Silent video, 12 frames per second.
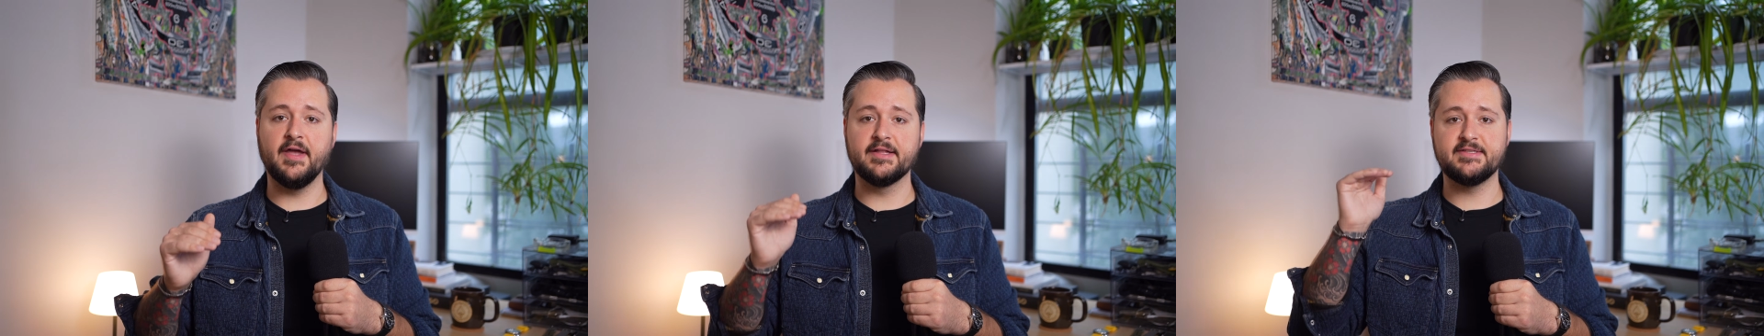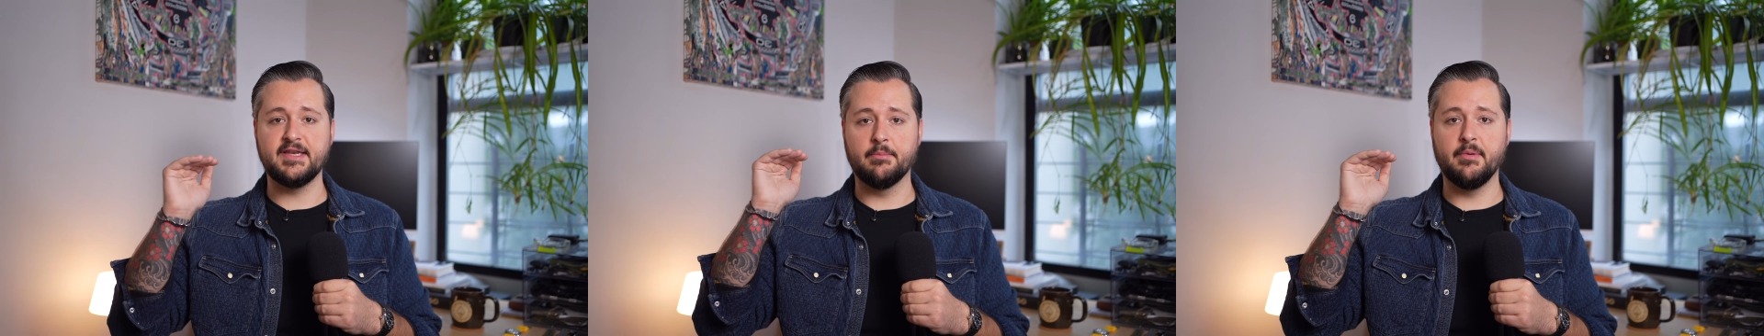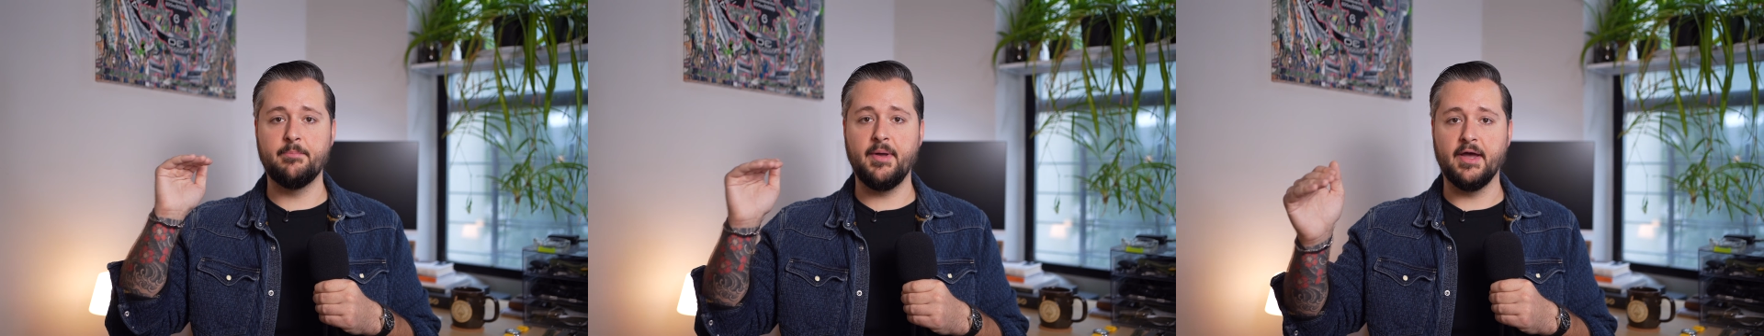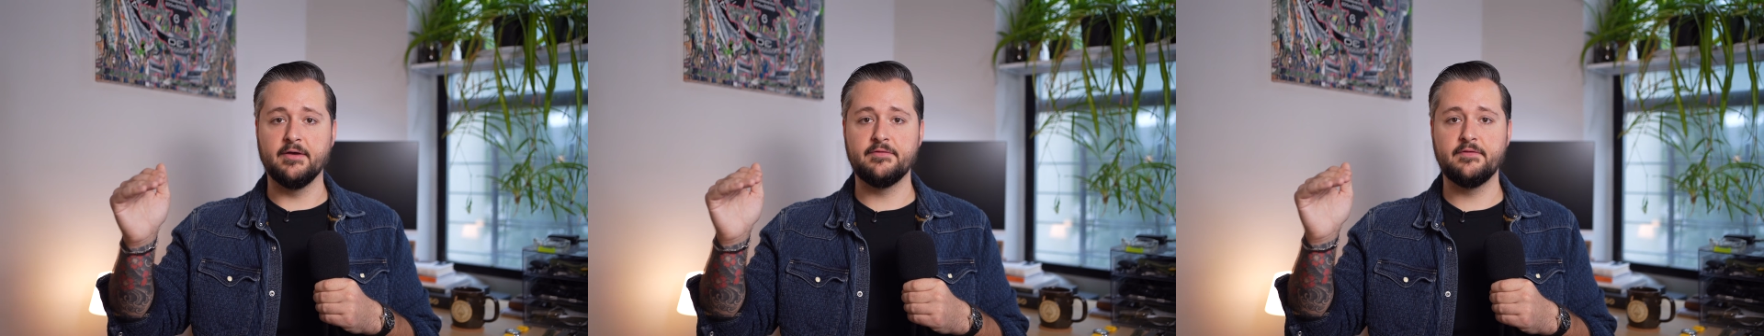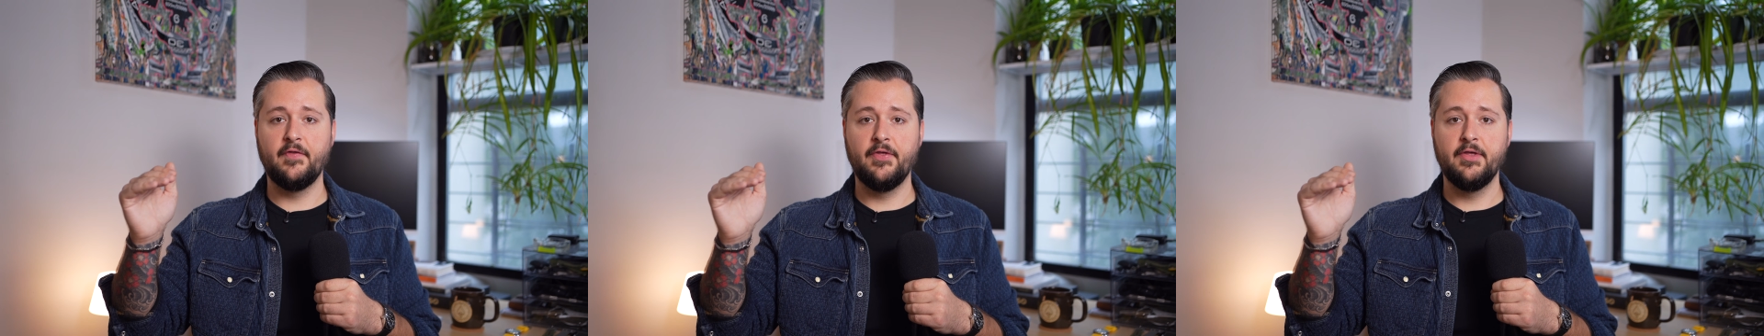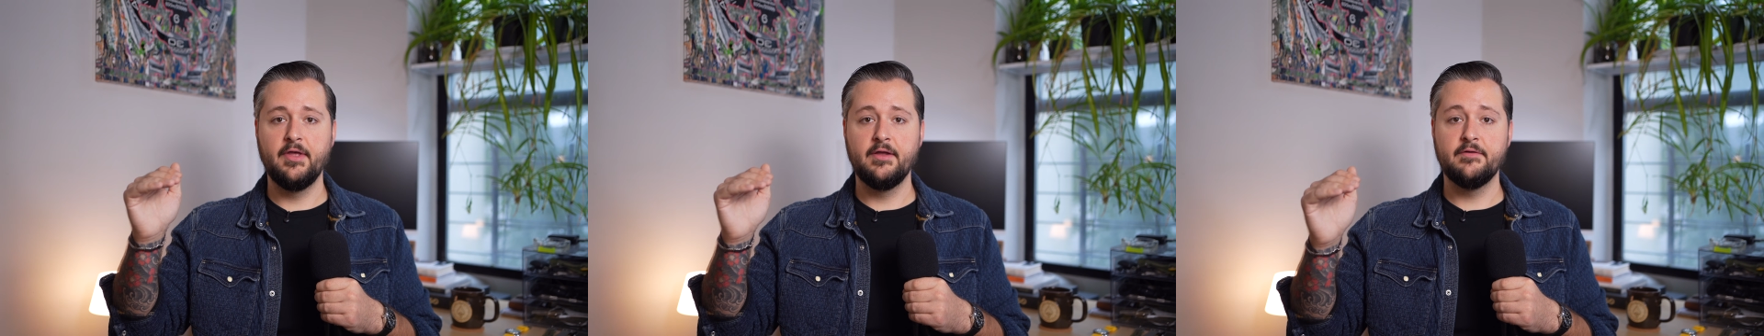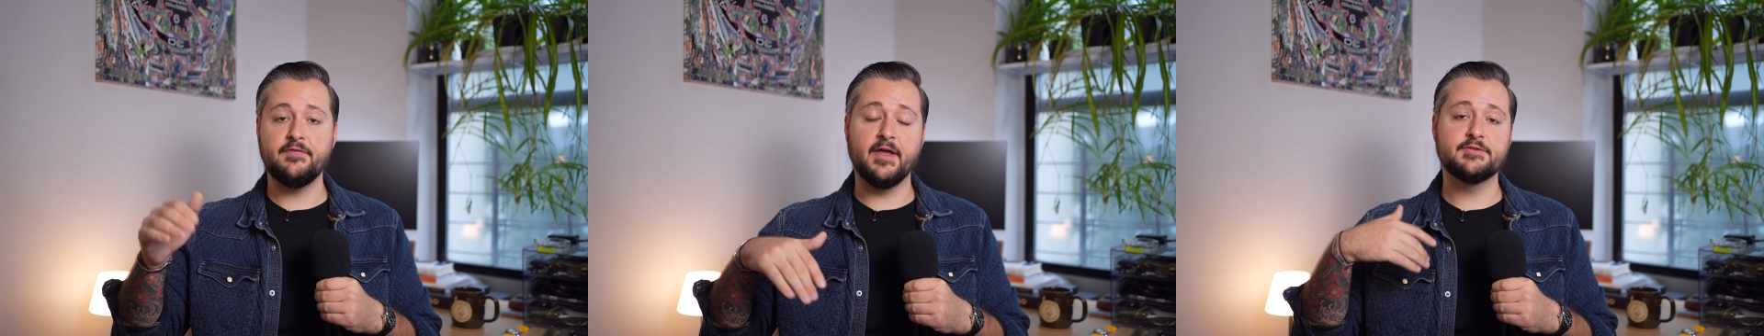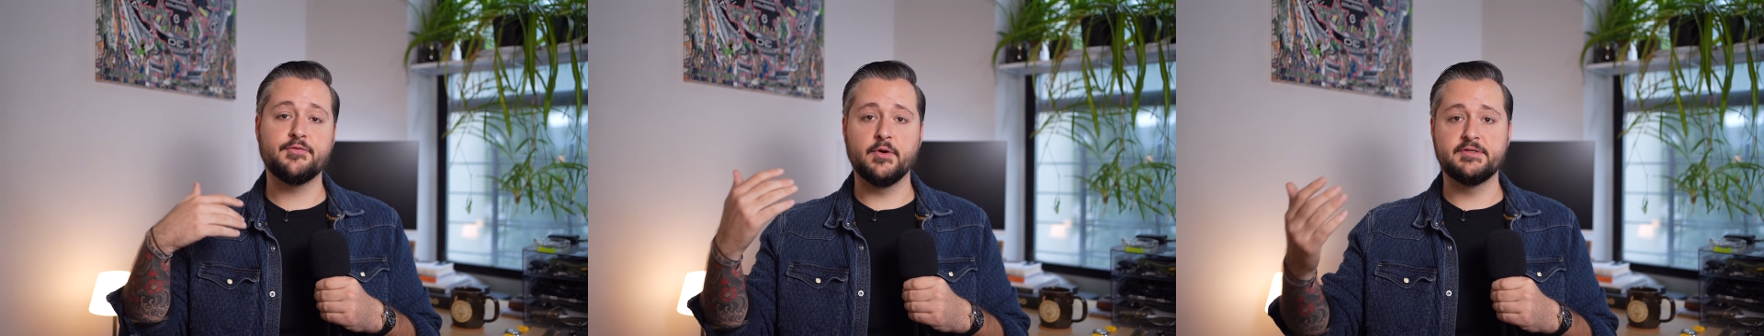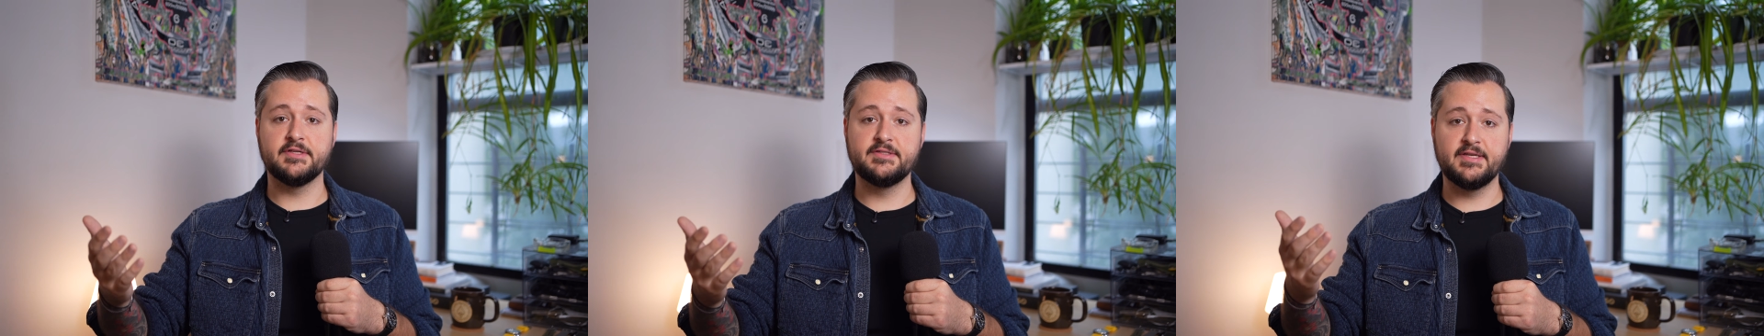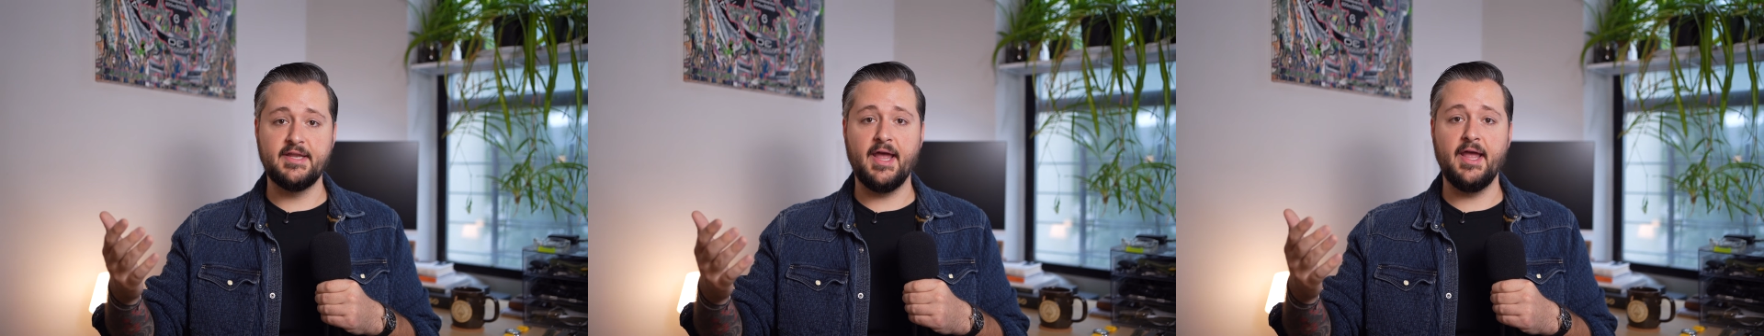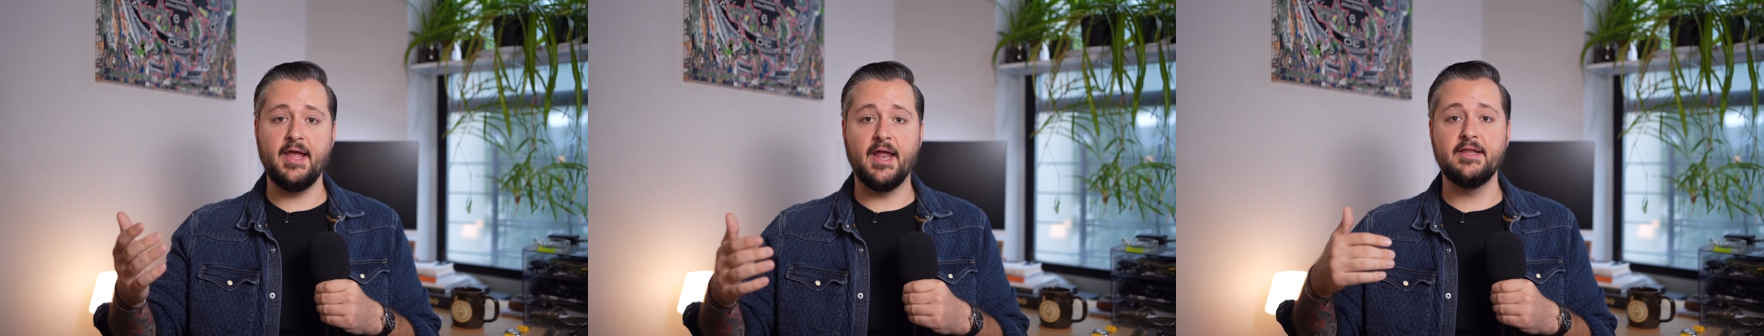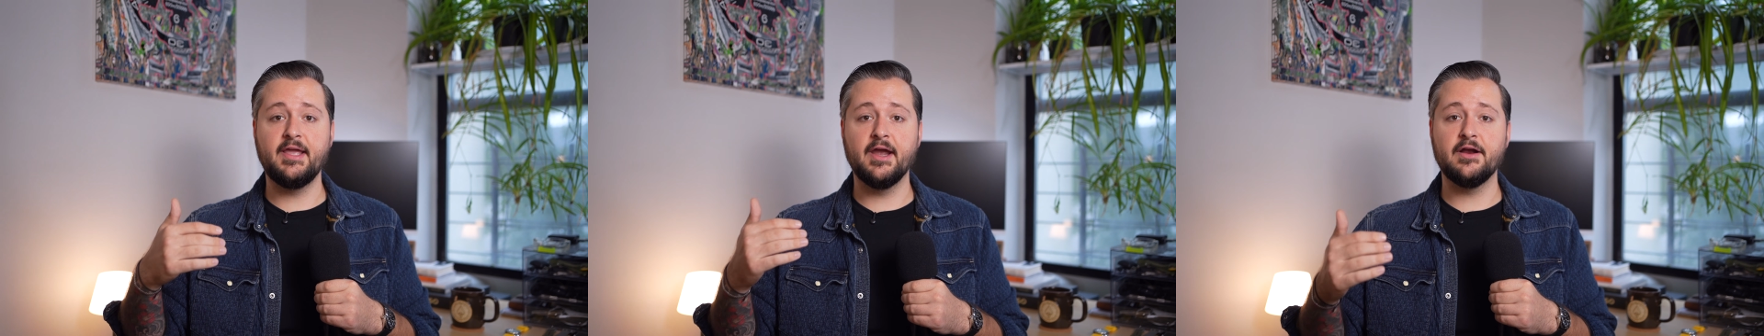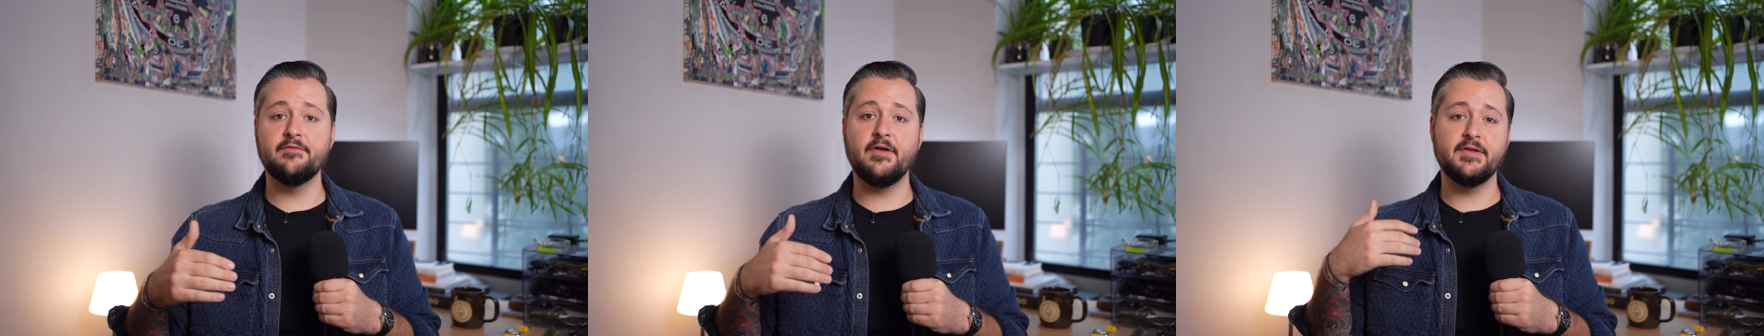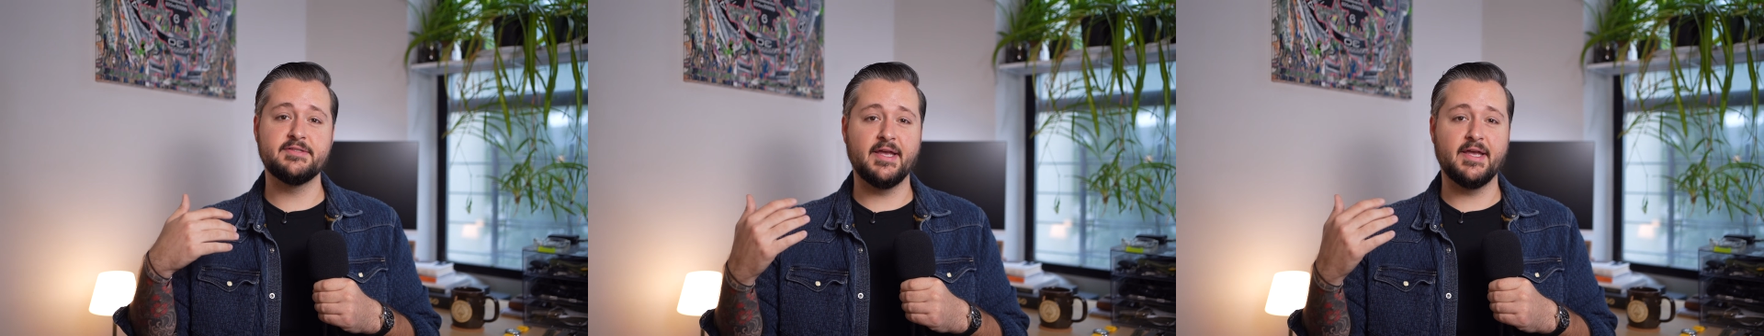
that step above. Flash forward to today, and Caravelle is